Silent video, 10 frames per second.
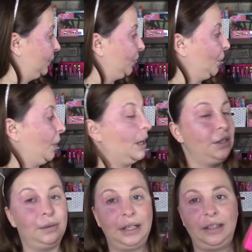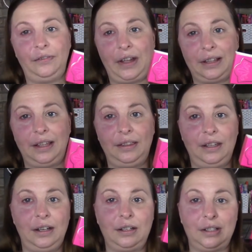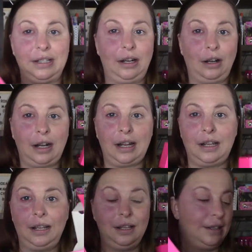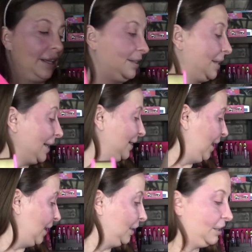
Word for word: So I do like the fact that there's literally, that's it.